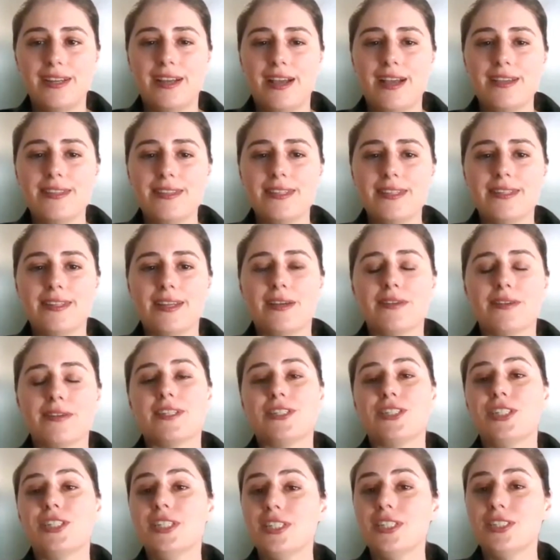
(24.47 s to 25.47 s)
has announced
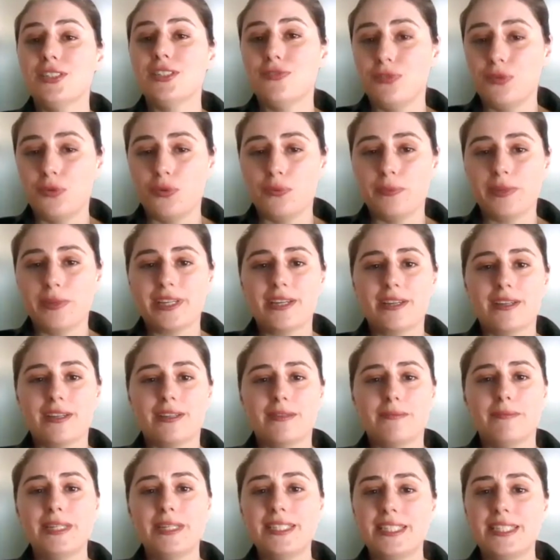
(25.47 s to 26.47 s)
that she is forming a
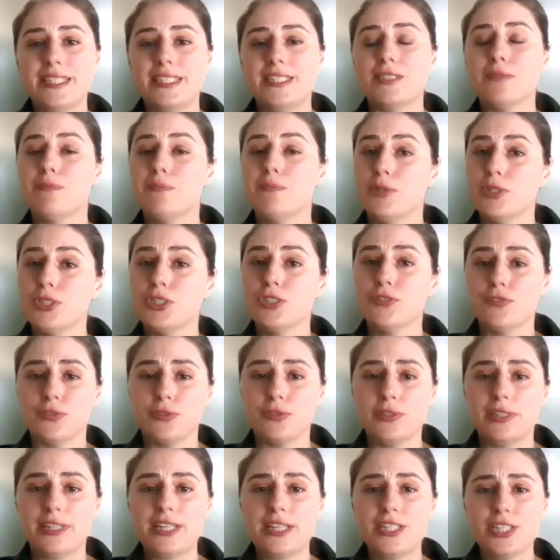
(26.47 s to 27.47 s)
committee to push
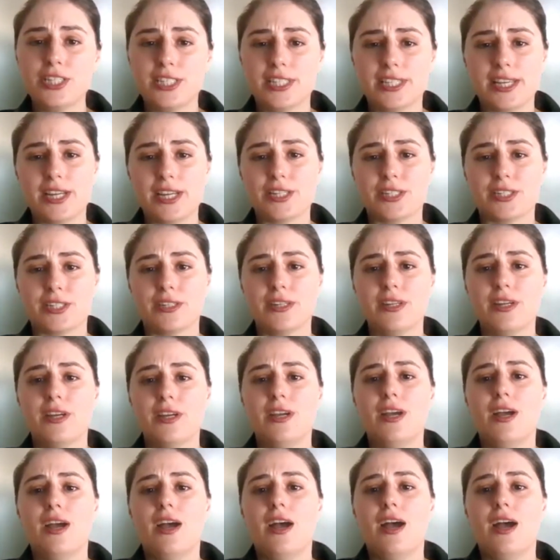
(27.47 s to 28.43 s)
through legislation